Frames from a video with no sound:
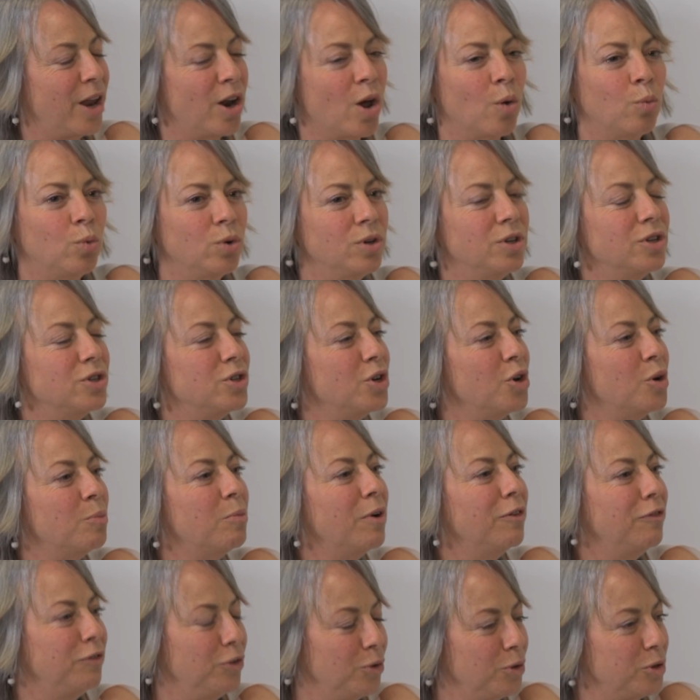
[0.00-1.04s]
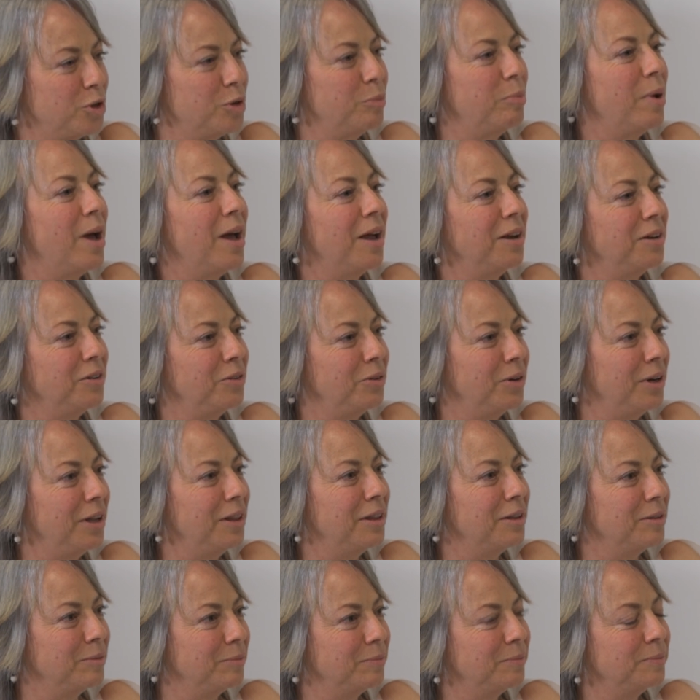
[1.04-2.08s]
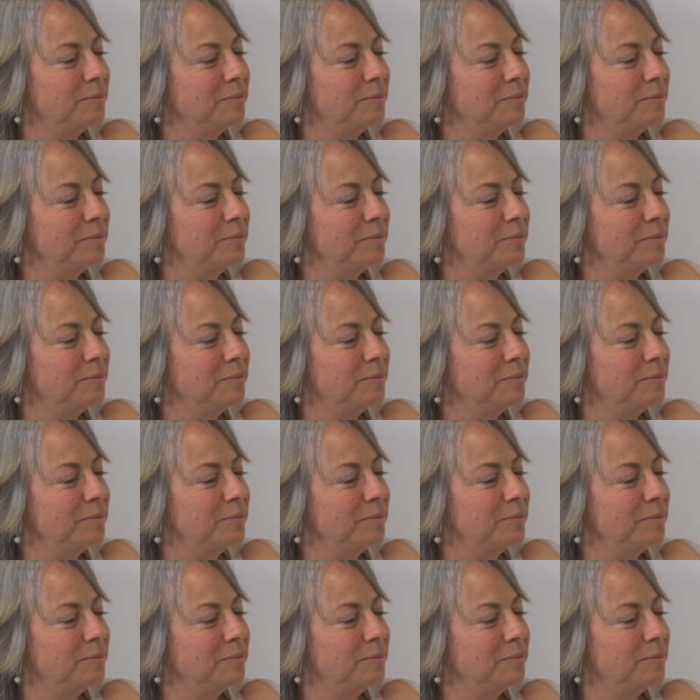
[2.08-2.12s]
And I wouldn't tell my future partner either.